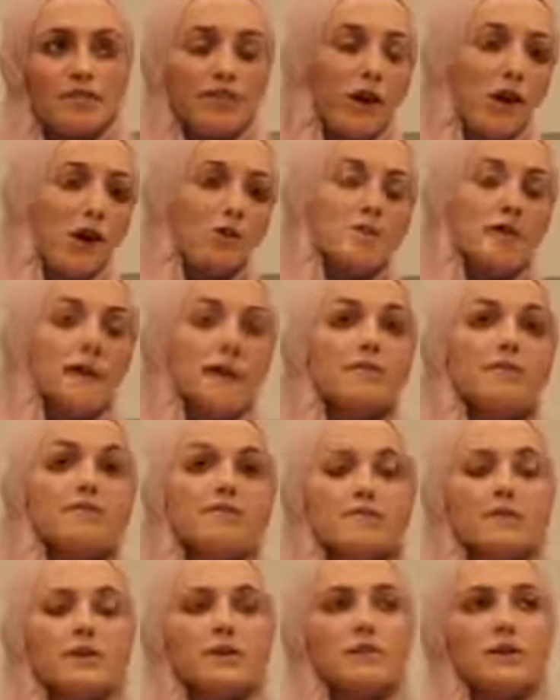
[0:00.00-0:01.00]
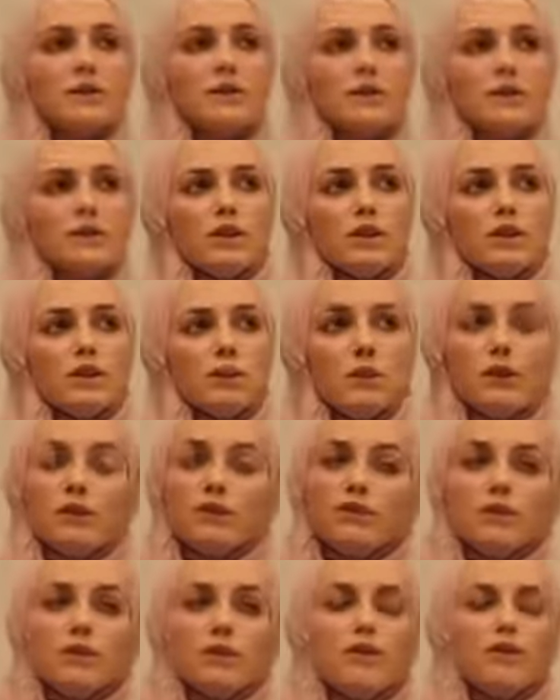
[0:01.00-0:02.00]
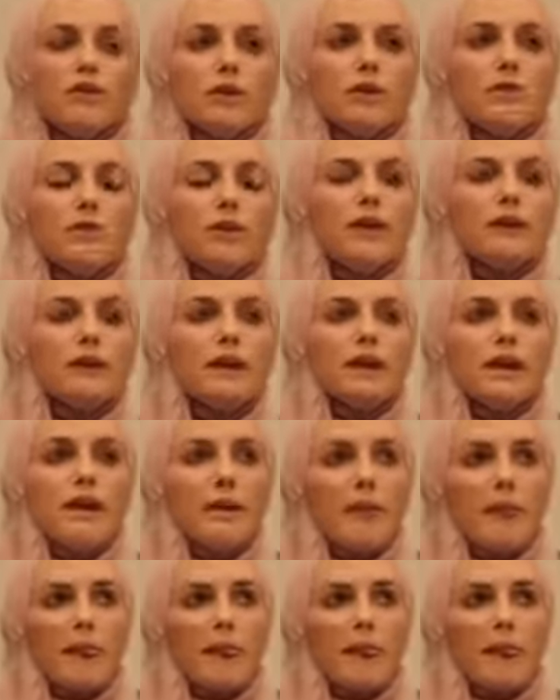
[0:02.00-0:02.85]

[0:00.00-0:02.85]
vermin, and we all know what you do with vermin,